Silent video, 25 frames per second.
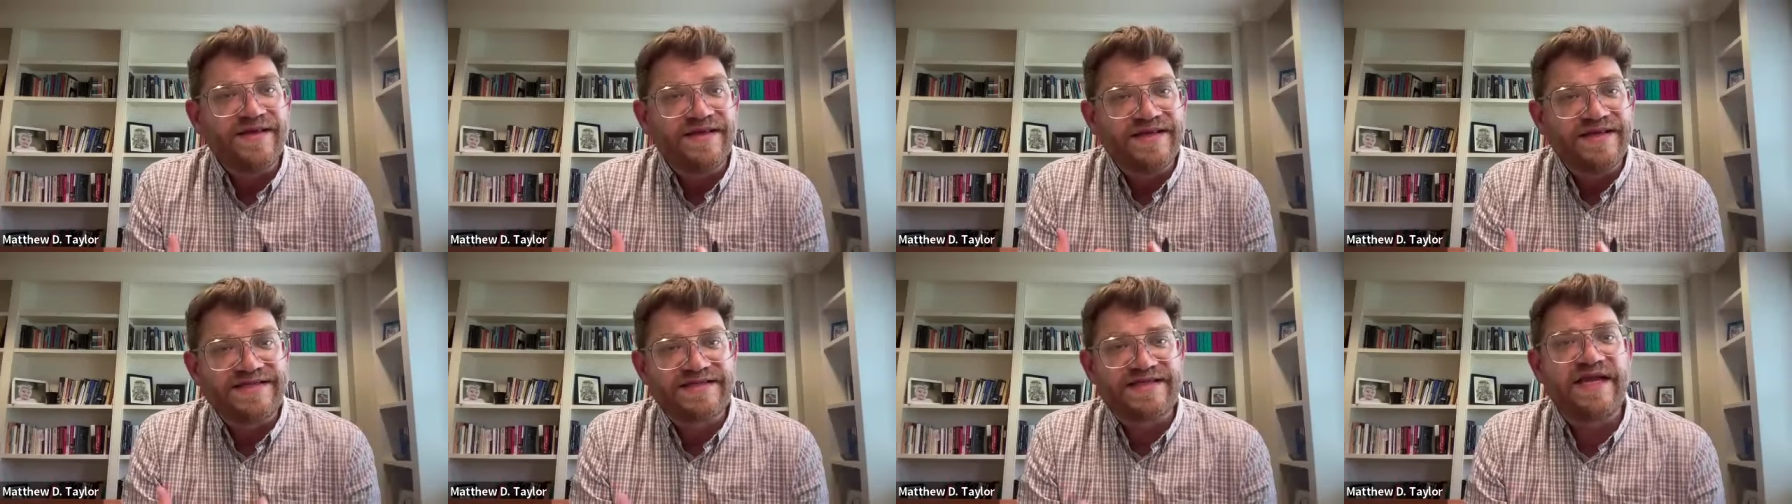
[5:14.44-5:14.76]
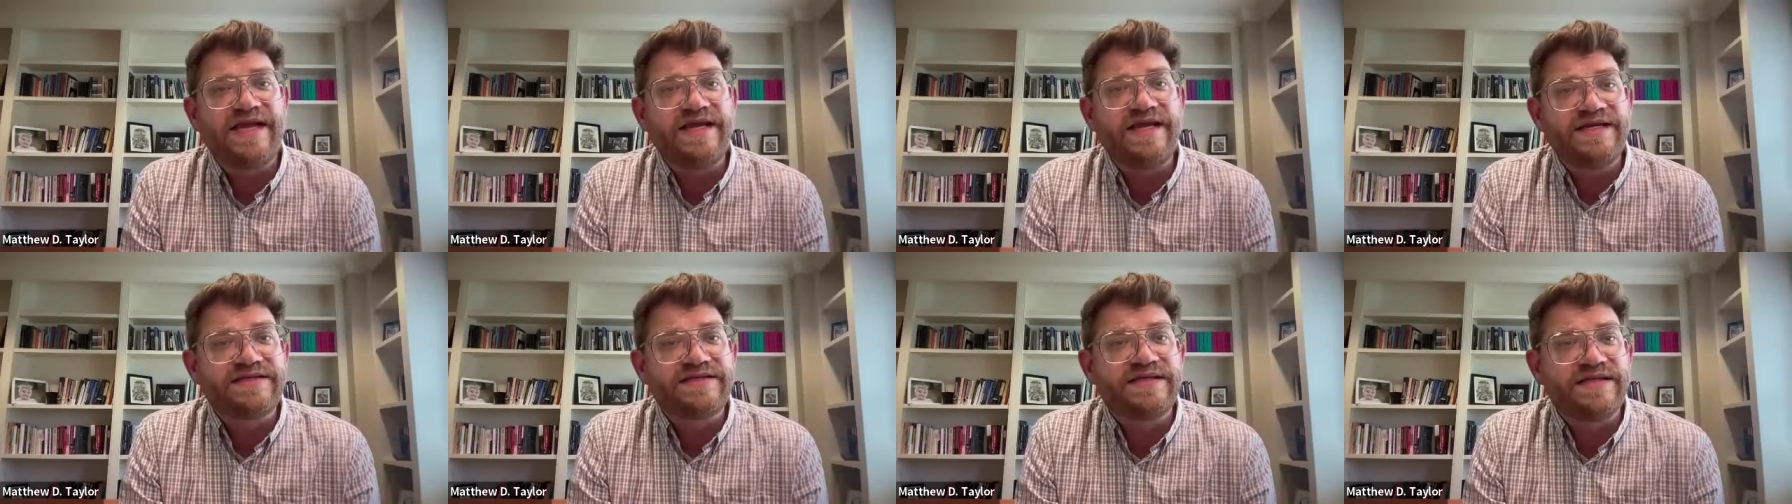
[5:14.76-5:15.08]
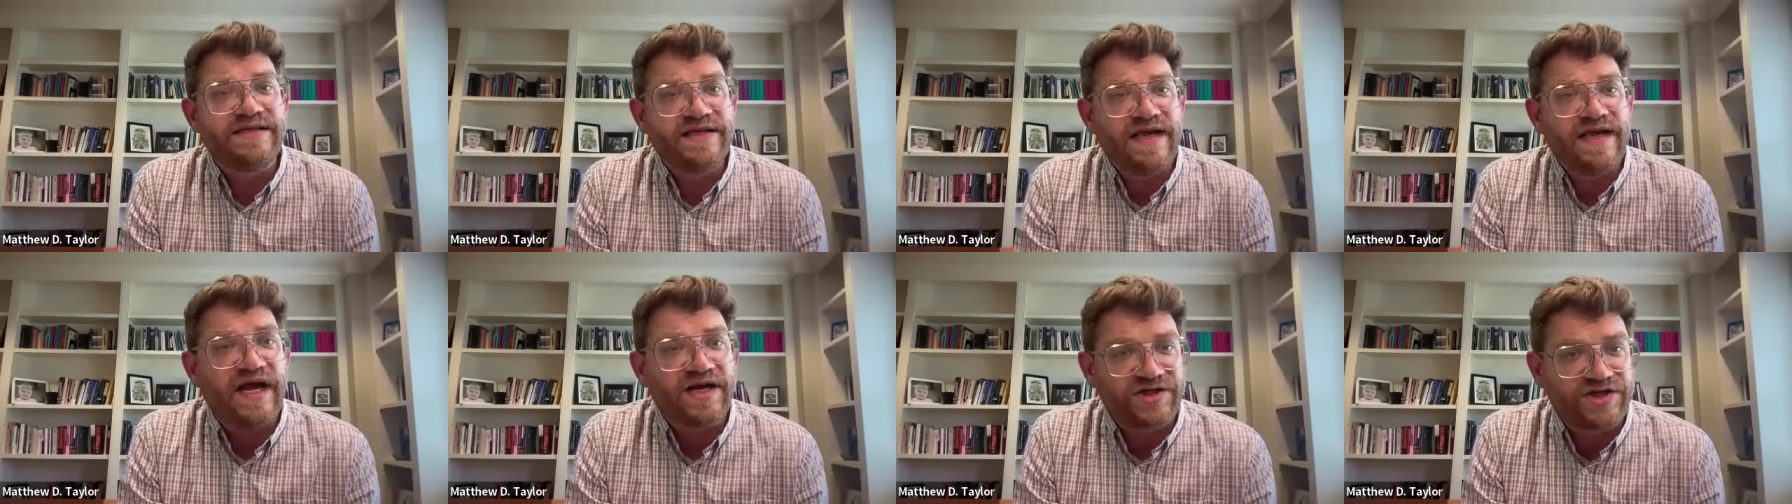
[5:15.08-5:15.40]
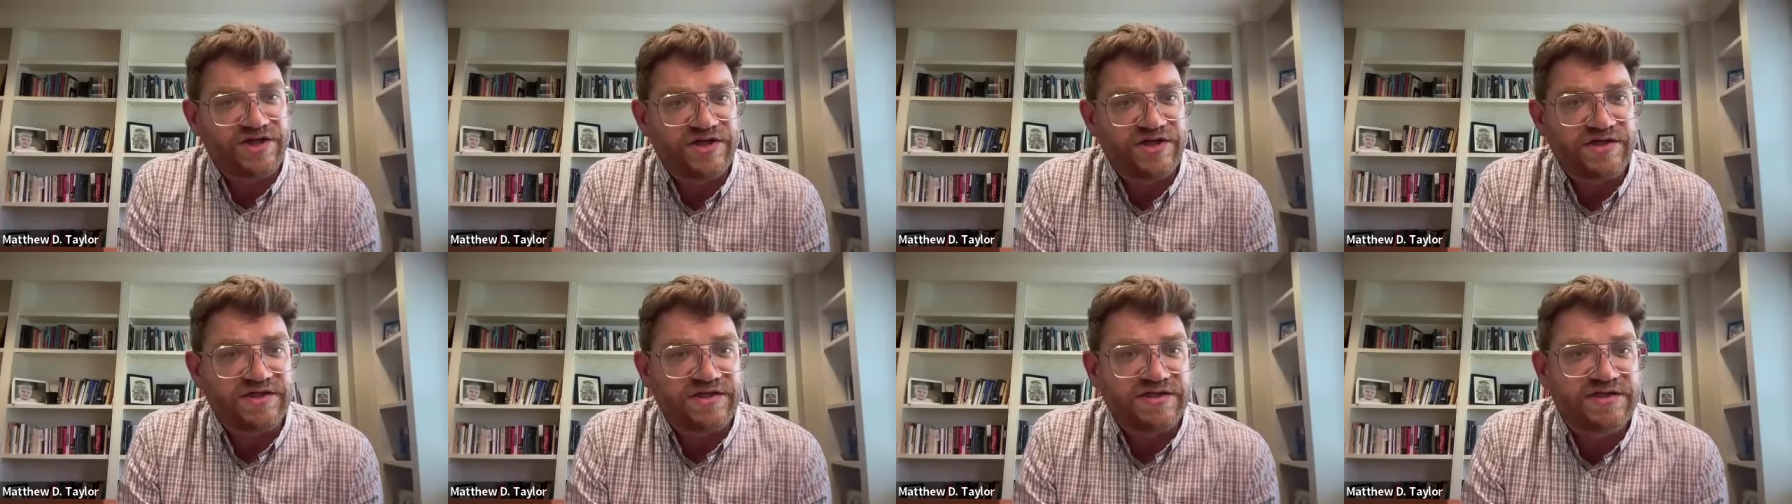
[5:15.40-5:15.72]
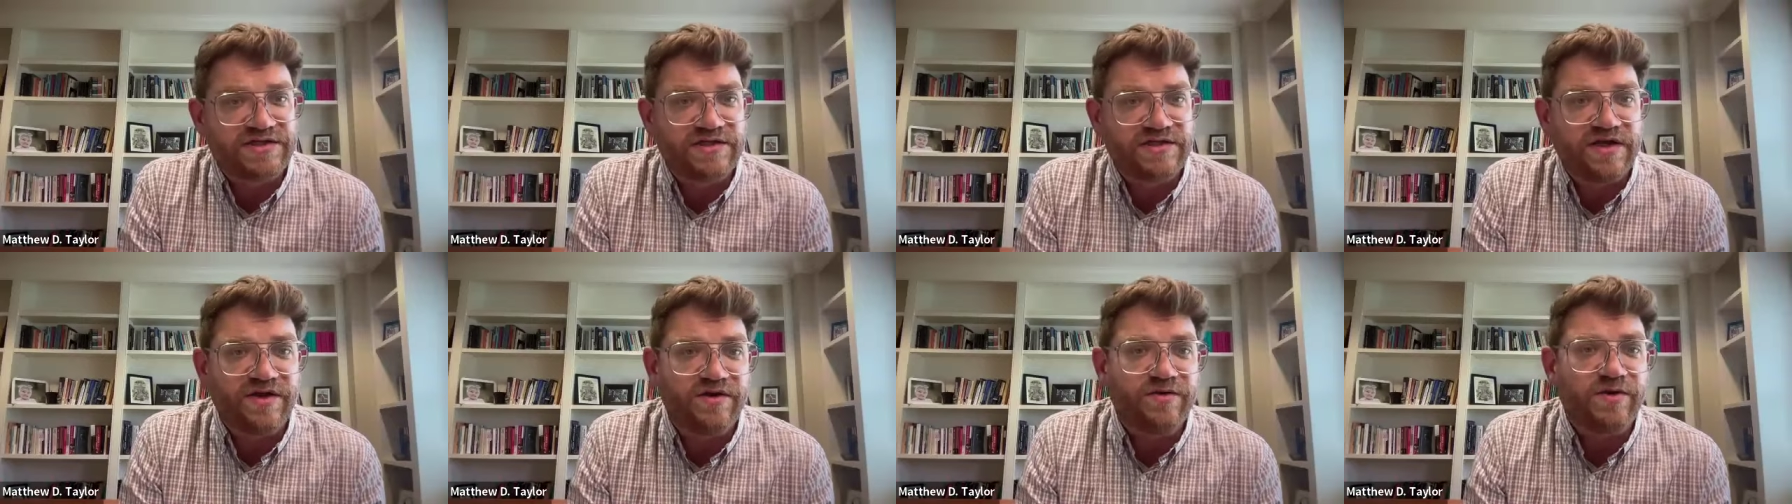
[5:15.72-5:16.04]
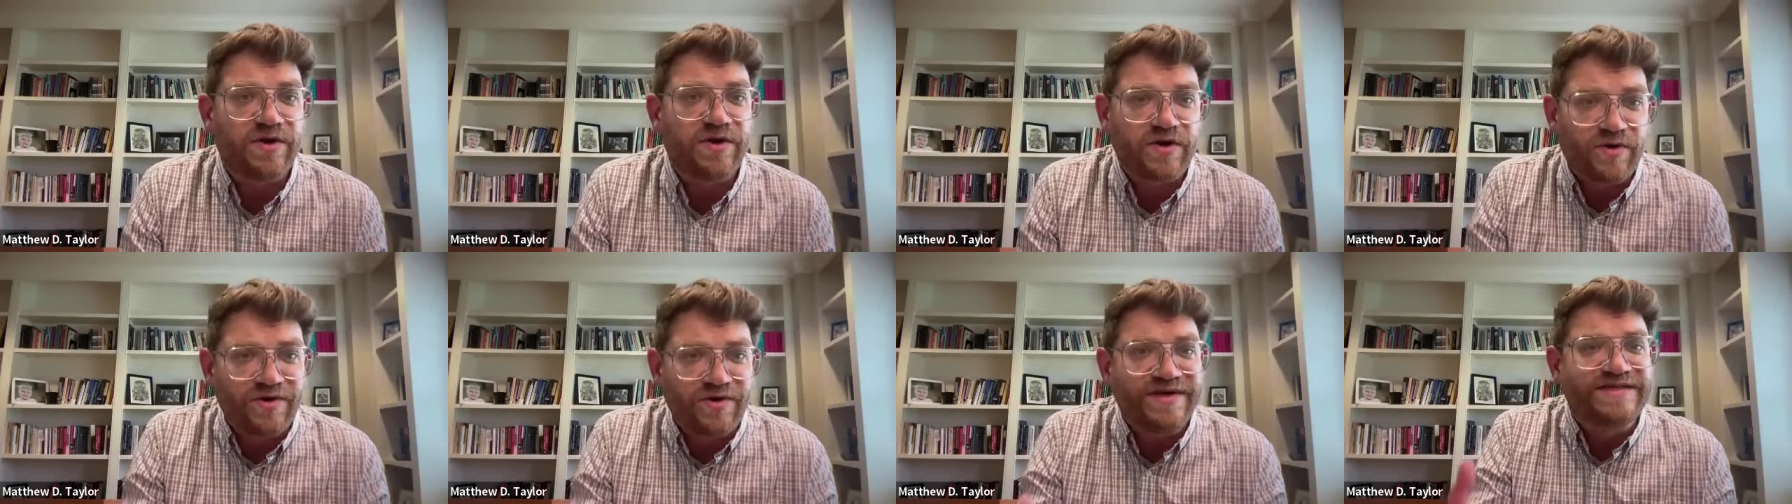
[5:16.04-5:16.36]
the sayings and the actions, the
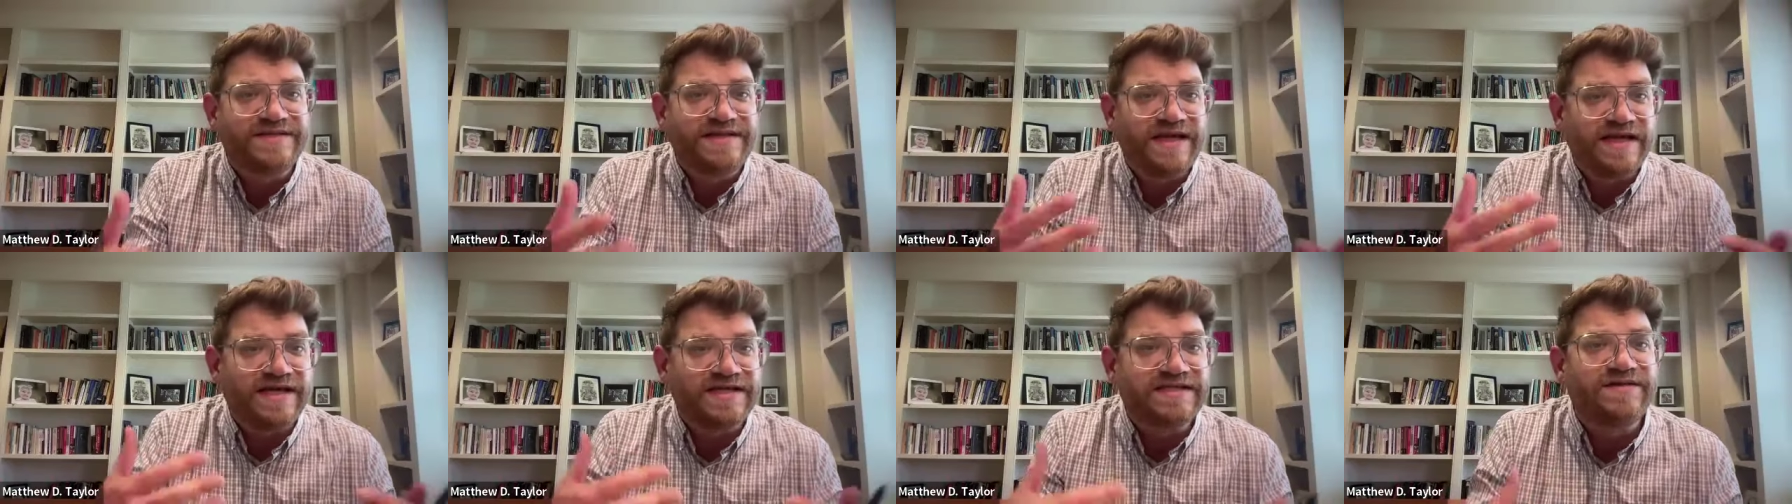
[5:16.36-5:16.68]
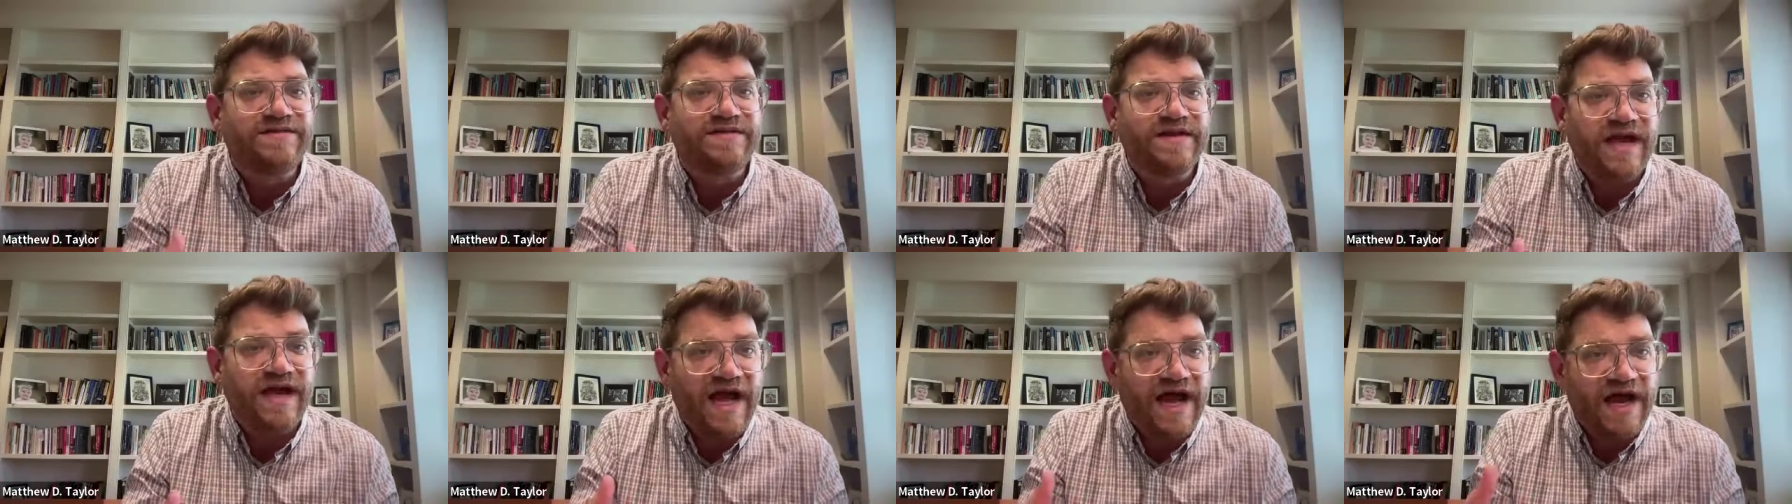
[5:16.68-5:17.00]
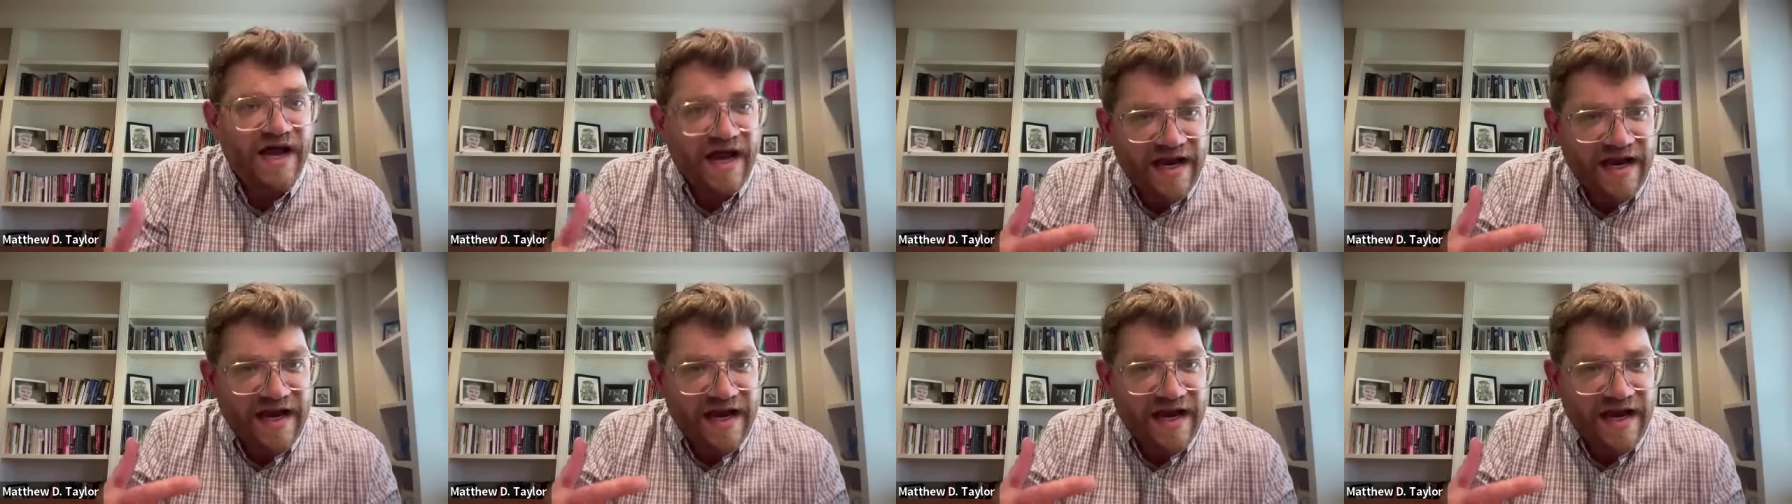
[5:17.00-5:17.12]
recorded sayings of the,